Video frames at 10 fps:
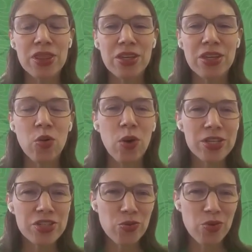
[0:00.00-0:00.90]
But the
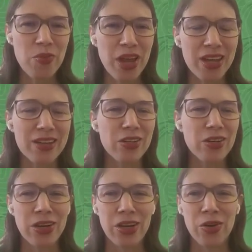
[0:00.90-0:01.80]
question remained,
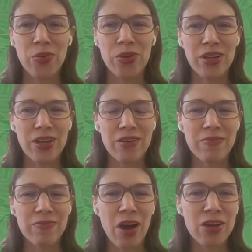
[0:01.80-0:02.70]
okay,
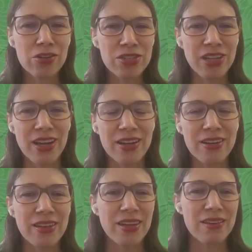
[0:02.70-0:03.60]
we
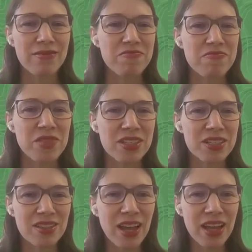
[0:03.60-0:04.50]
understand that
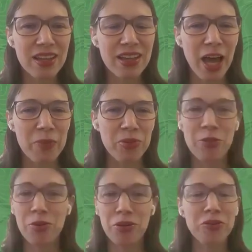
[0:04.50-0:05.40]
this is likely
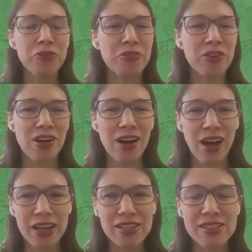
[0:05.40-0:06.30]
applicable
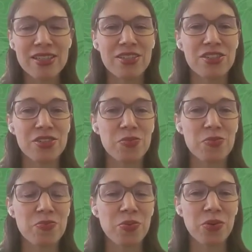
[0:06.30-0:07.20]
for ice. There's